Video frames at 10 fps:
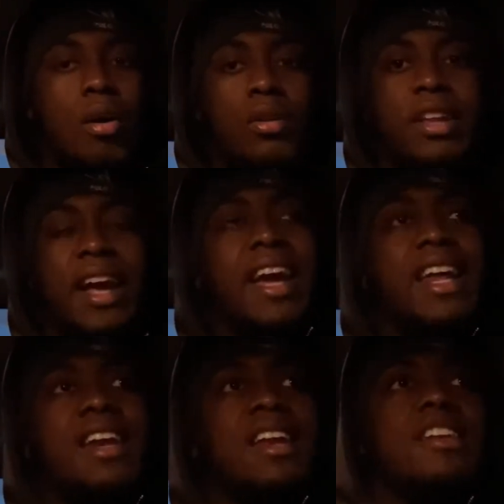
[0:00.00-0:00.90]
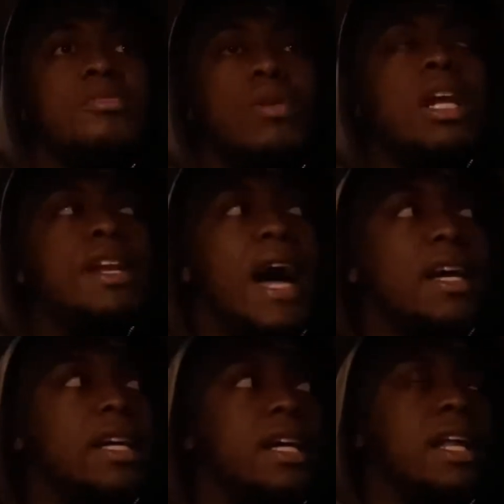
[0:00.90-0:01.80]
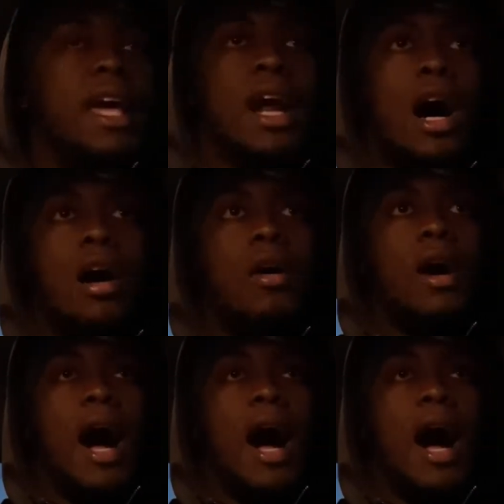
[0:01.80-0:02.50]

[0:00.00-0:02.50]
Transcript: the editing is really not good at all.